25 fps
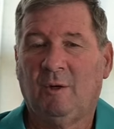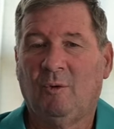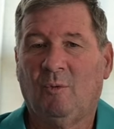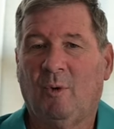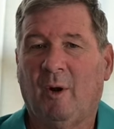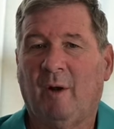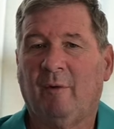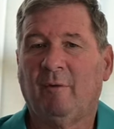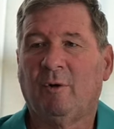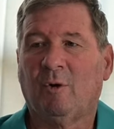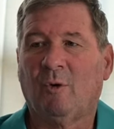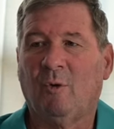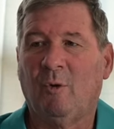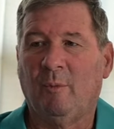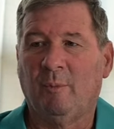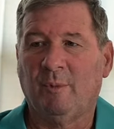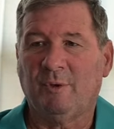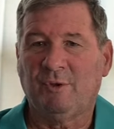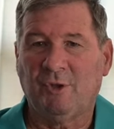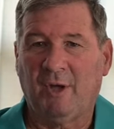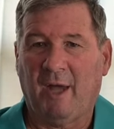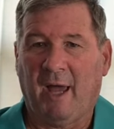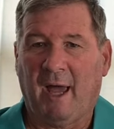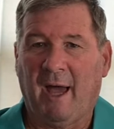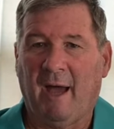whatever
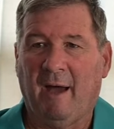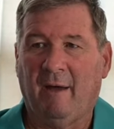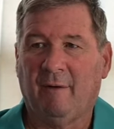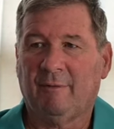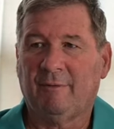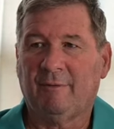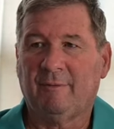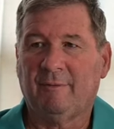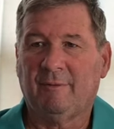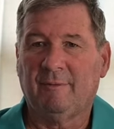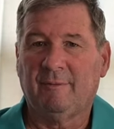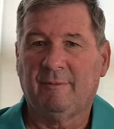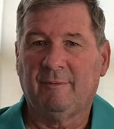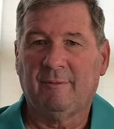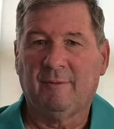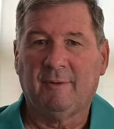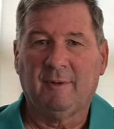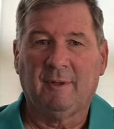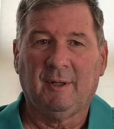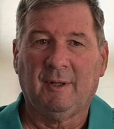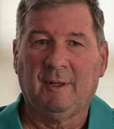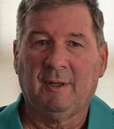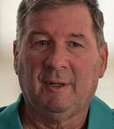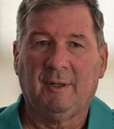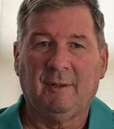equipment you have,
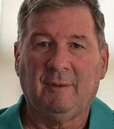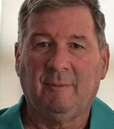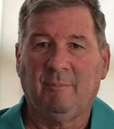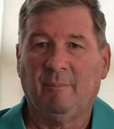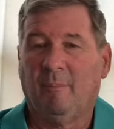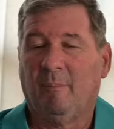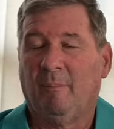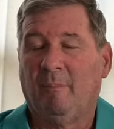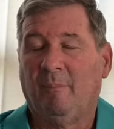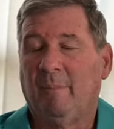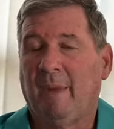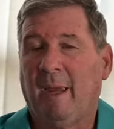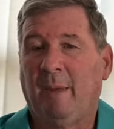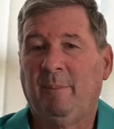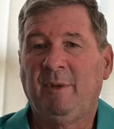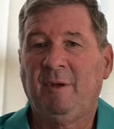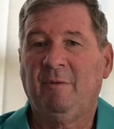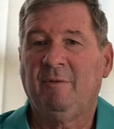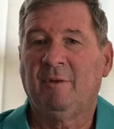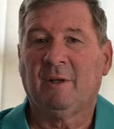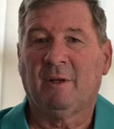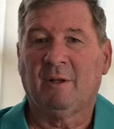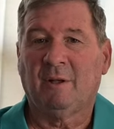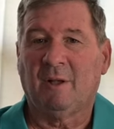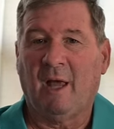maybe
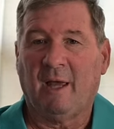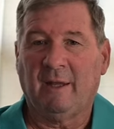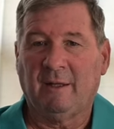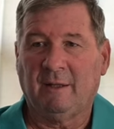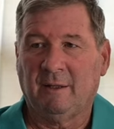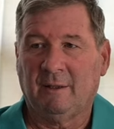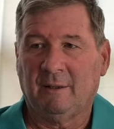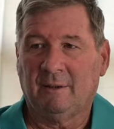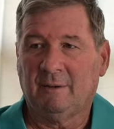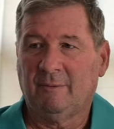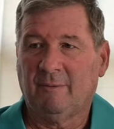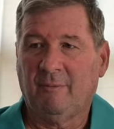even a Leica.